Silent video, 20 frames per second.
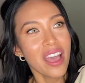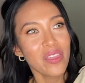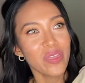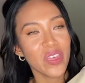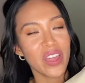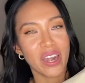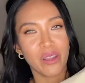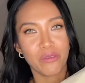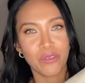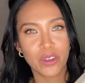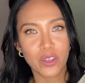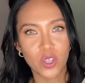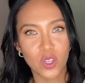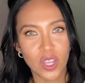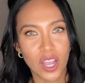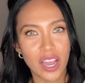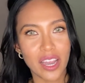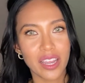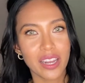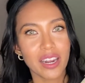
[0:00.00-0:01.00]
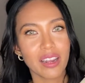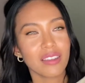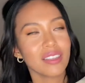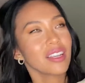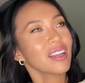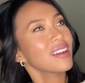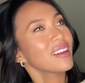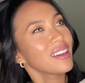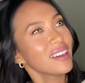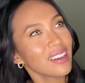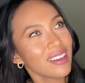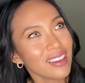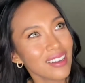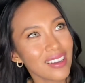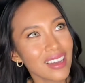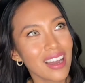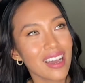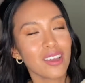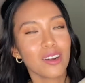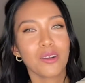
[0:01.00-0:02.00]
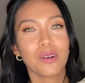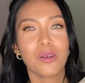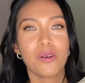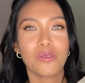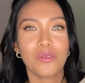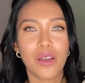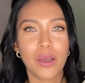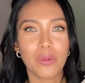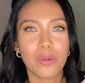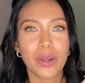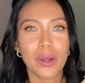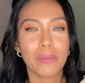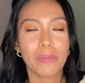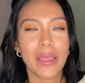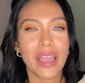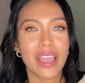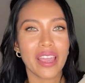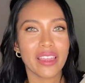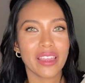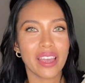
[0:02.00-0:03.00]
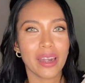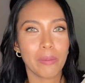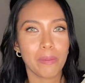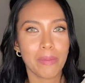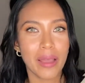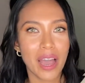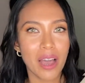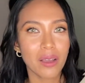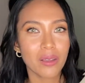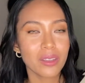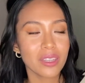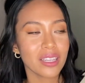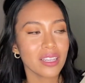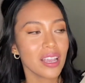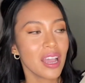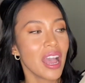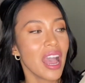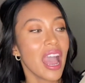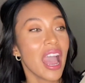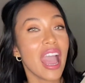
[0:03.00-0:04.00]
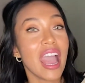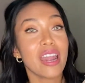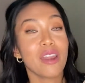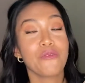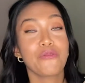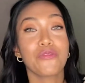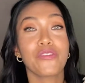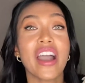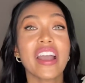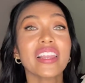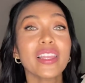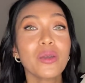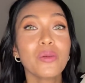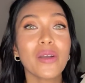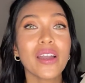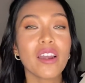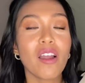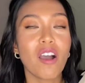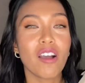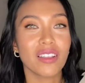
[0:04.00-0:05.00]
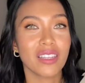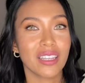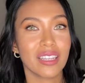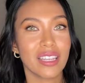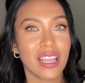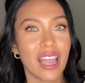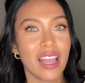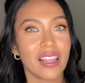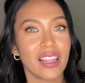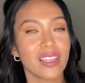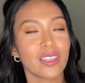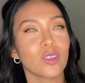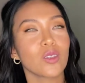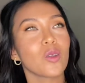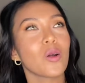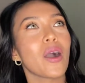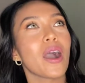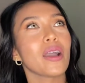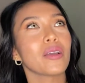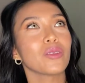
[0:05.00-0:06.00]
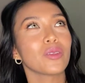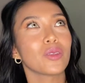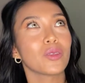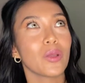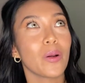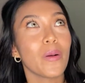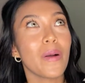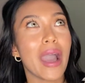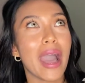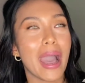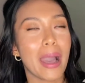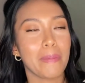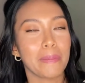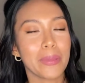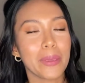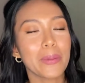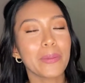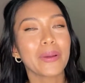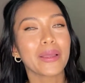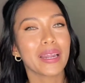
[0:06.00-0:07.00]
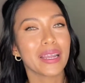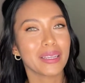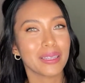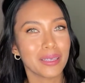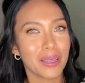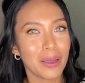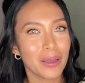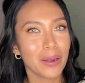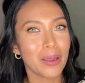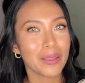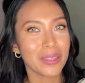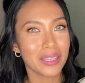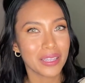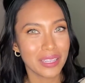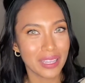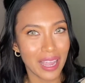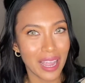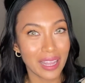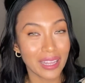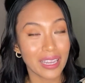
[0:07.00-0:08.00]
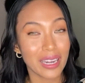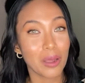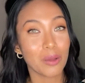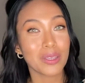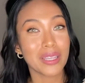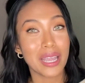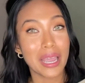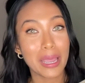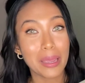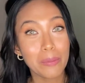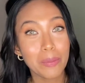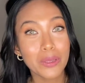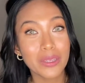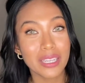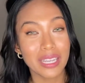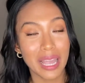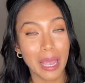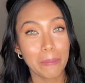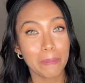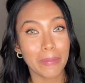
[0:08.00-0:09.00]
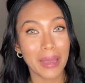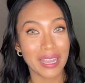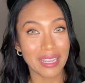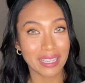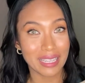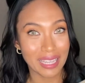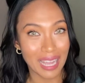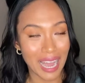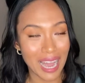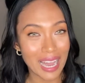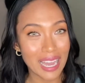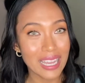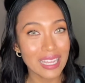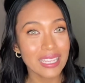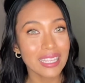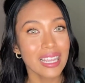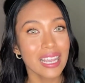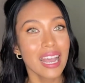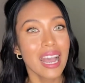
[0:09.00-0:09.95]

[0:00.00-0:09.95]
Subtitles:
that I first saw it, I was like, I don't know if I want to pay that amount. And it finally went on sale, and so I was so happy when I saw it on sale and I was able to get my size.